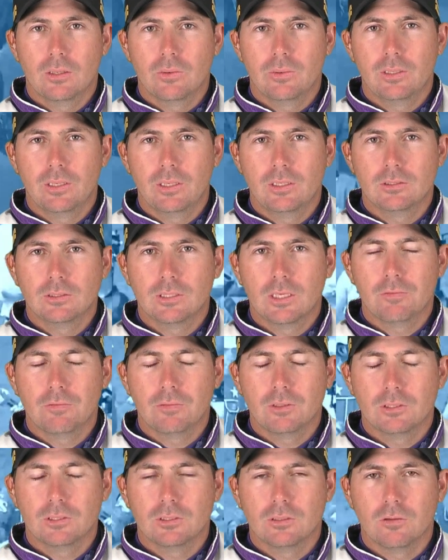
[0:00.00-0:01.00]
he's
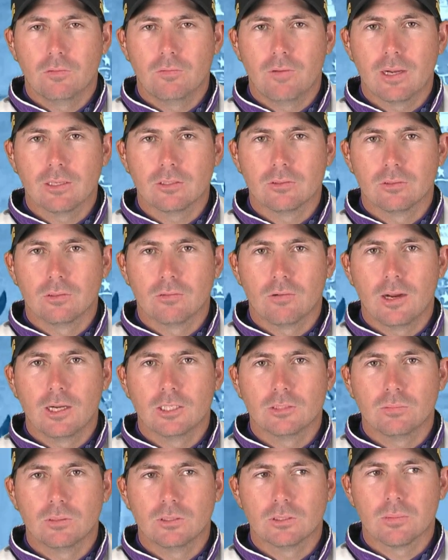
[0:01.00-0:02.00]
definitely still a factor in the race,
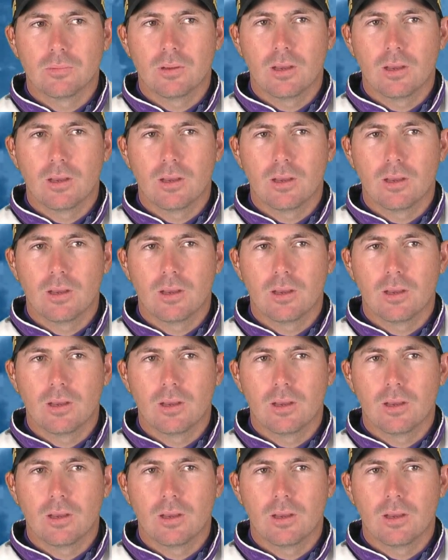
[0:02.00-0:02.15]
but it's going to be